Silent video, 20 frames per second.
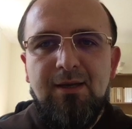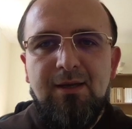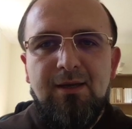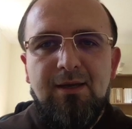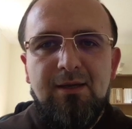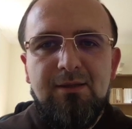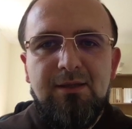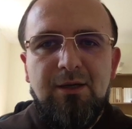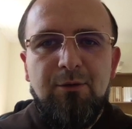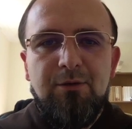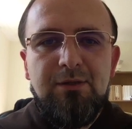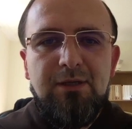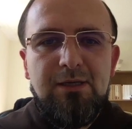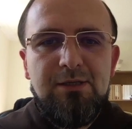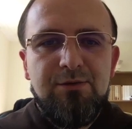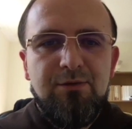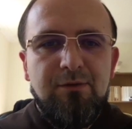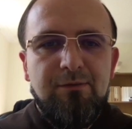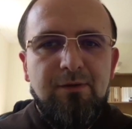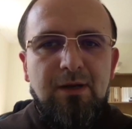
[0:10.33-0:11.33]
and our
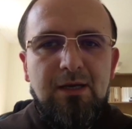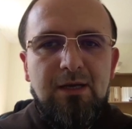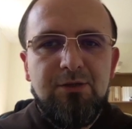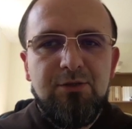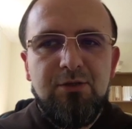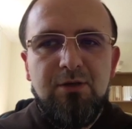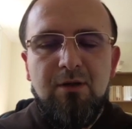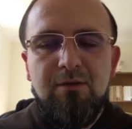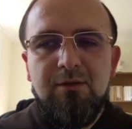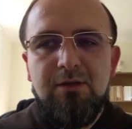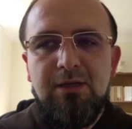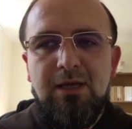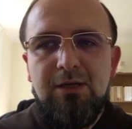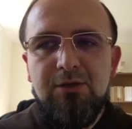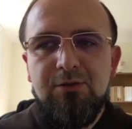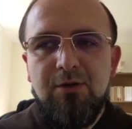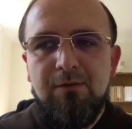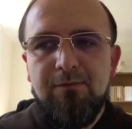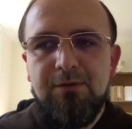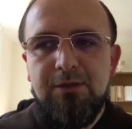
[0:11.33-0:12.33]
next reflection on the
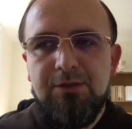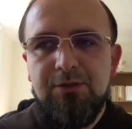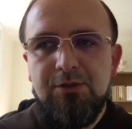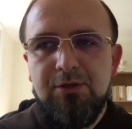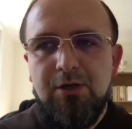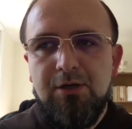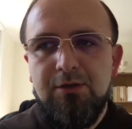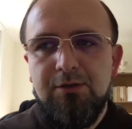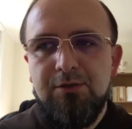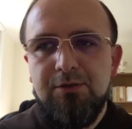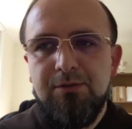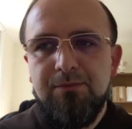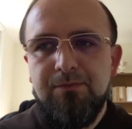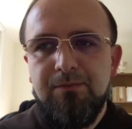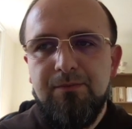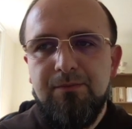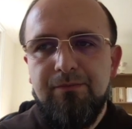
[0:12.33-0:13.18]
nature of the Church.